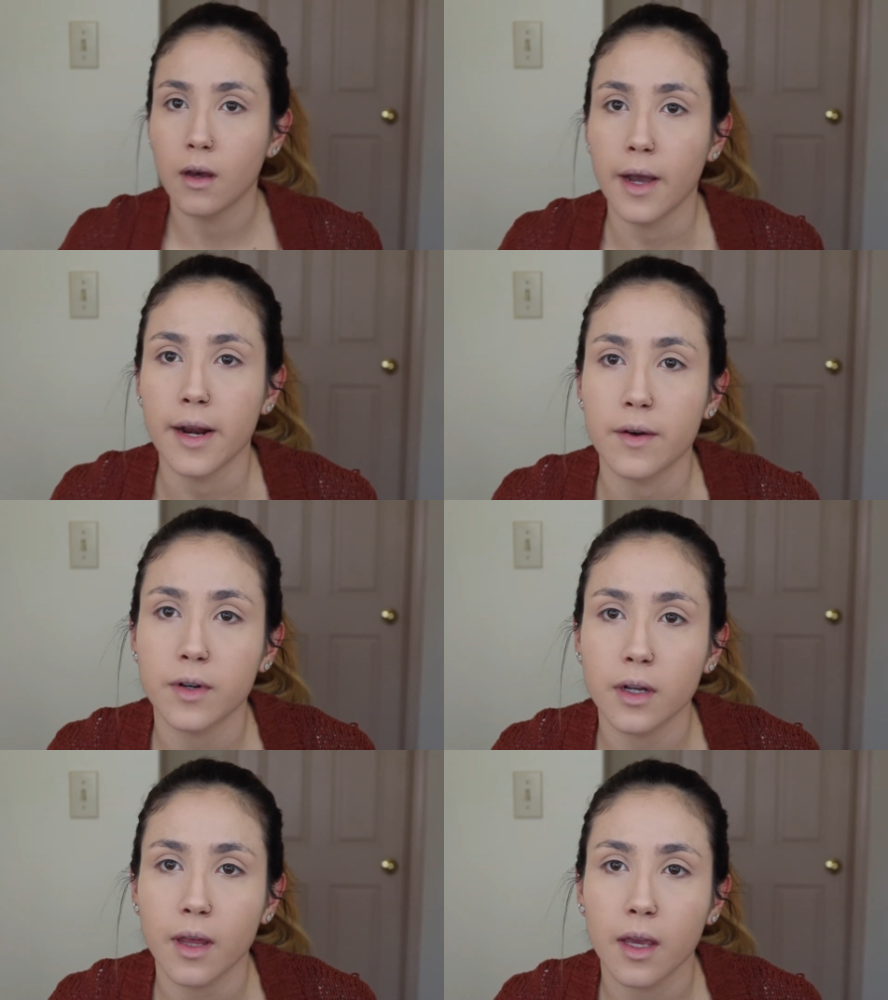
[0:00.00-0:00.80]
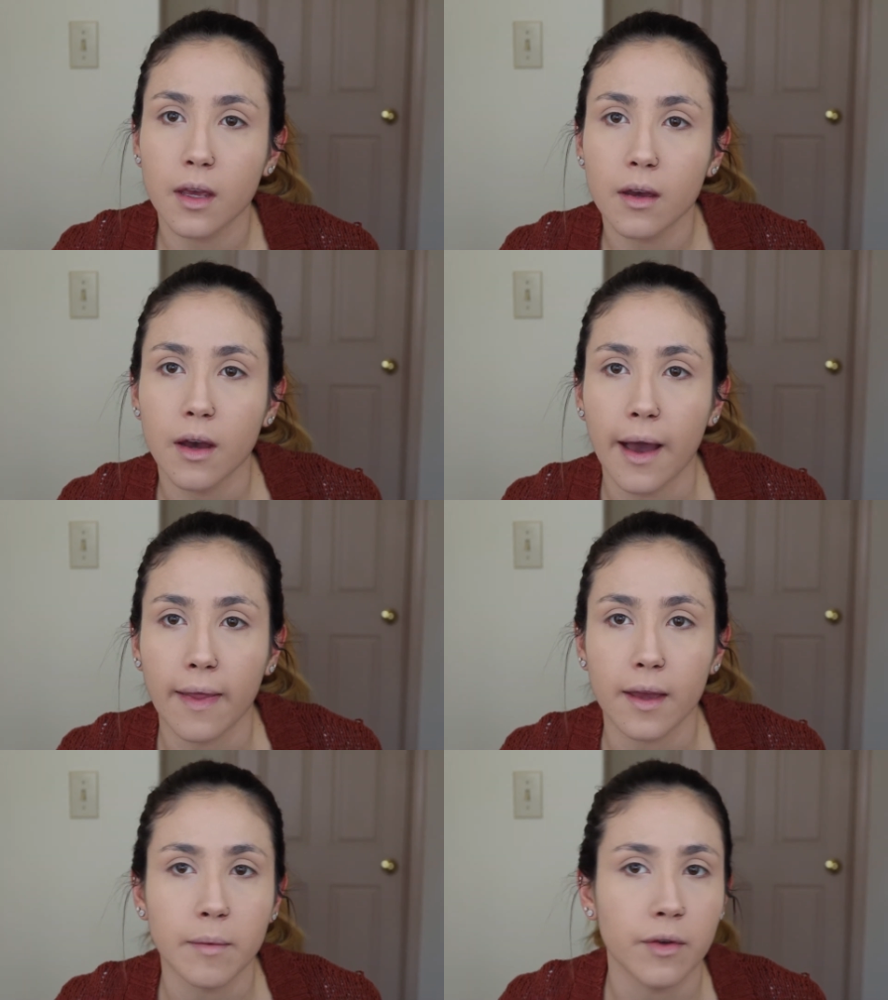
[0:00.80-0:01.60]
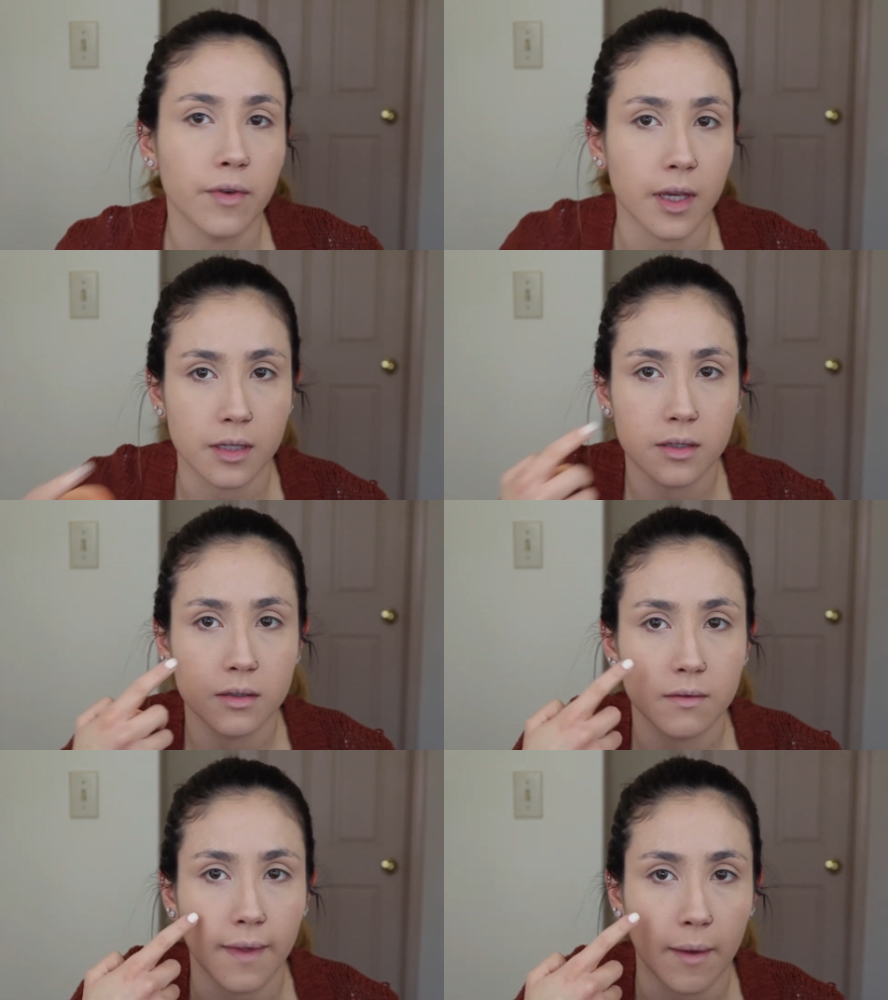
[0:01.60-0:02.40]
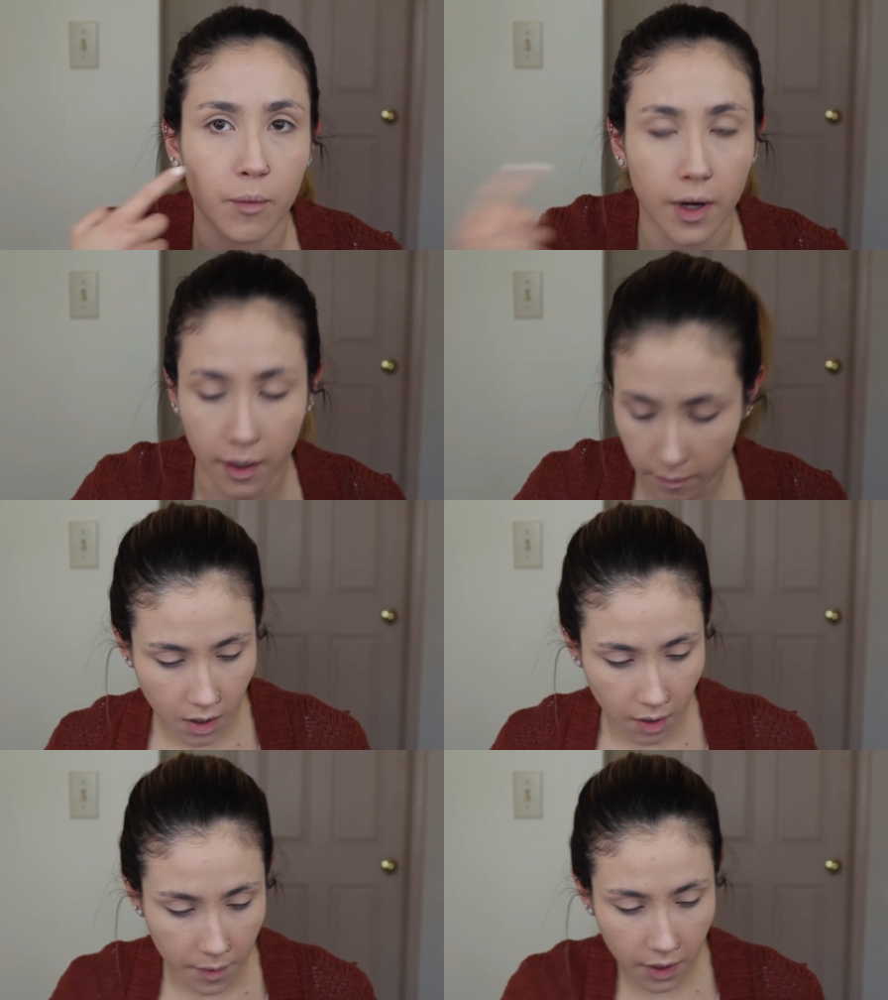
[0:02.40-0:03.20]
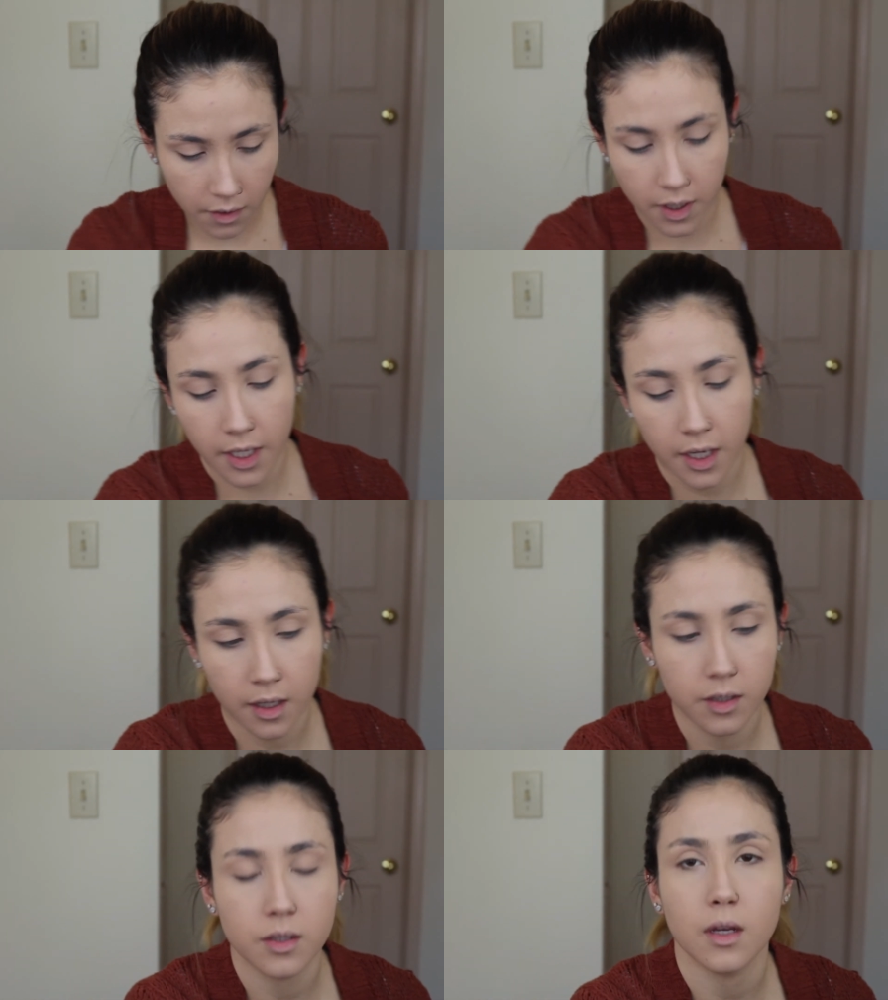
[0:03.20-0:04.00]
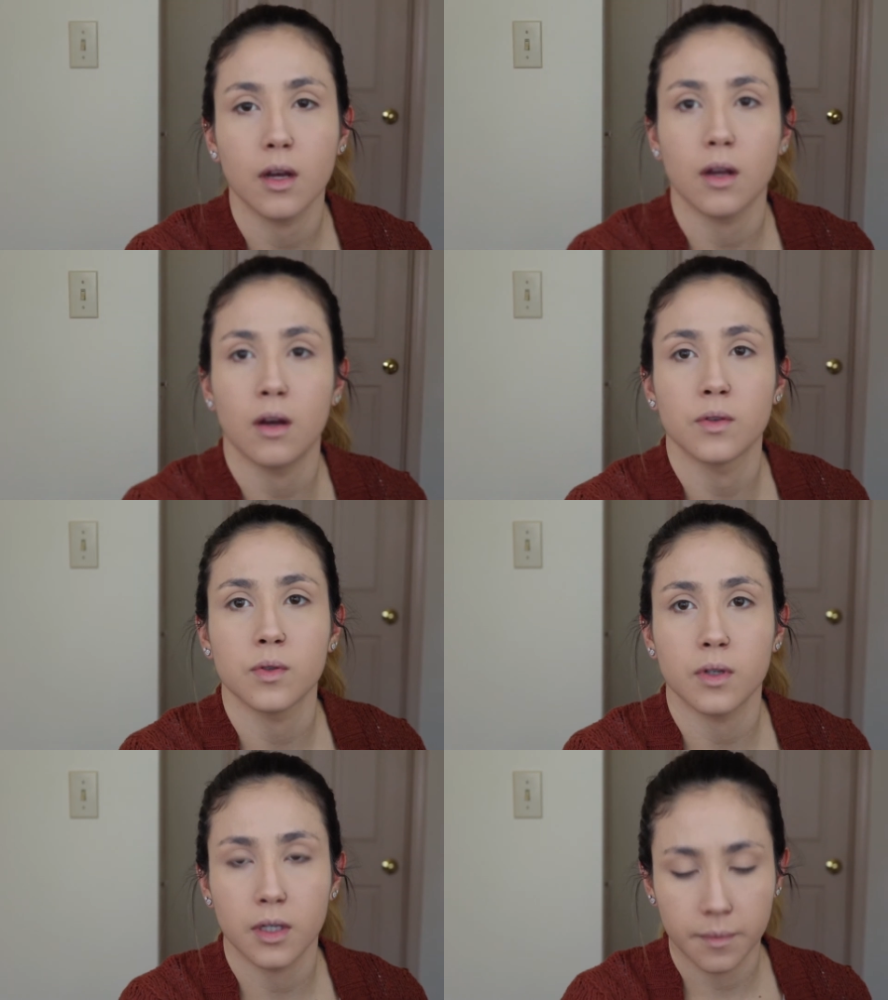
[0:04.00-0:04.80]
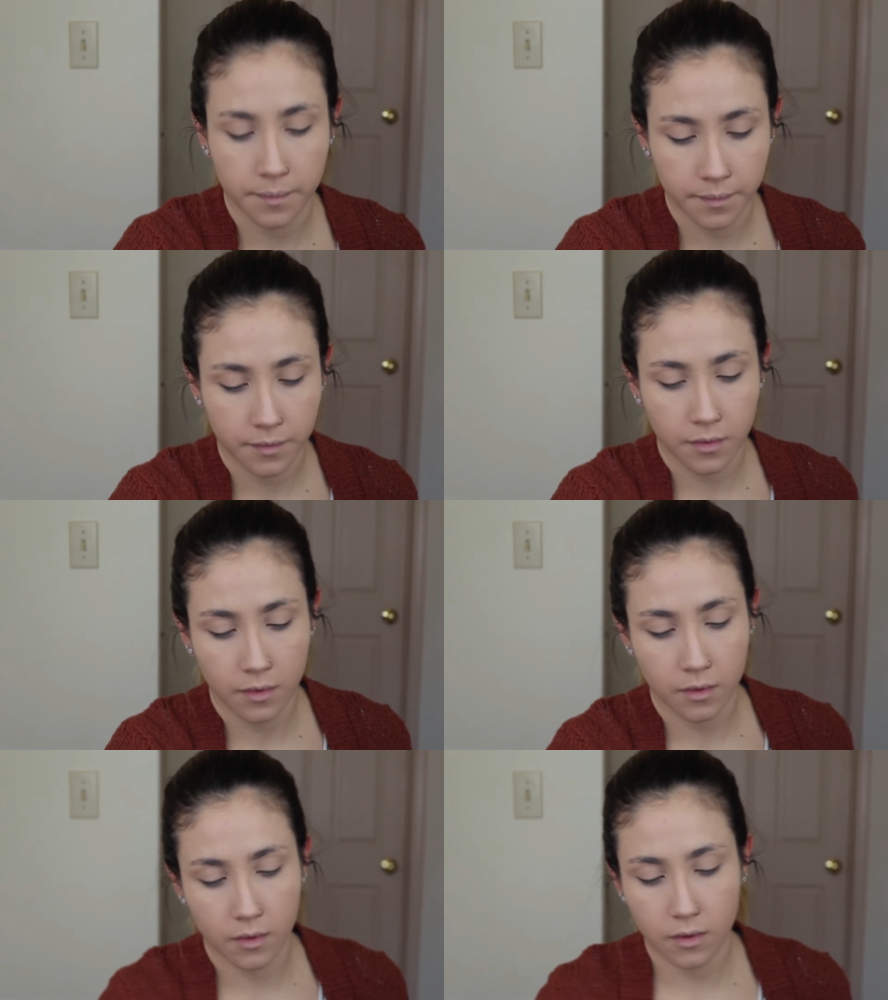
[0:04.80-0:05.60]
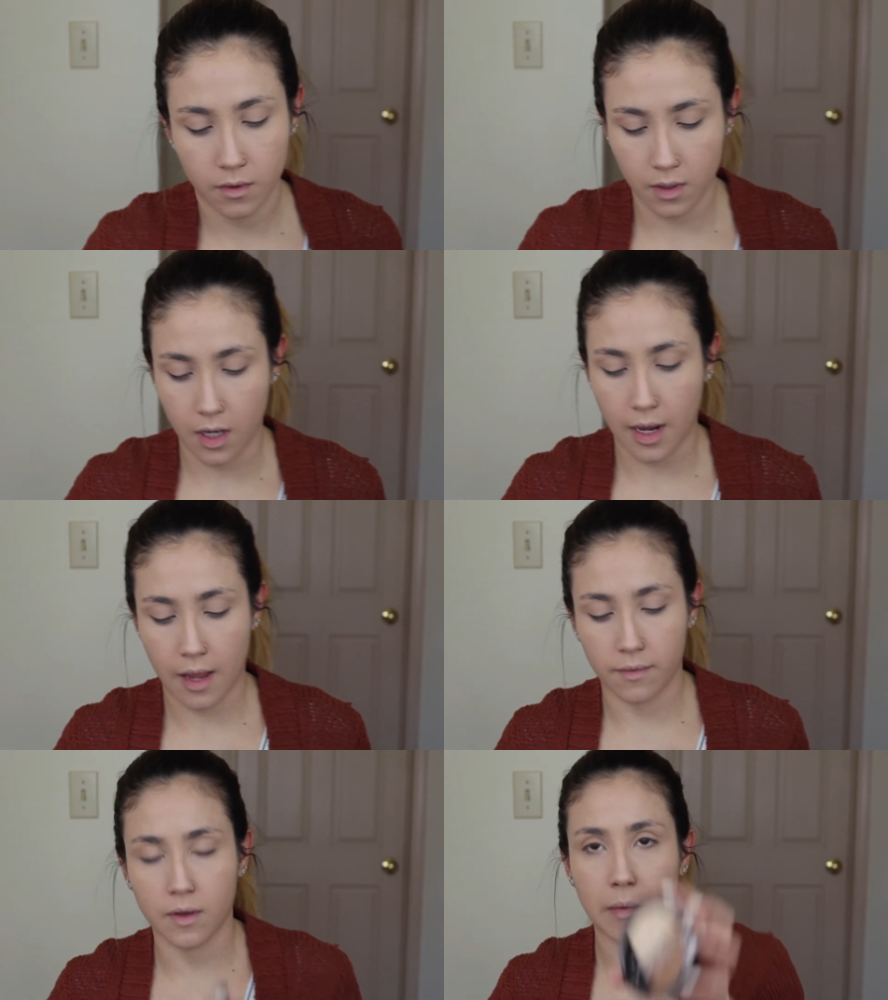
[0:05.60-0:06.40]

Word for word: I never like highlight my face that bright. I'm gonna go ahead and contour and I have the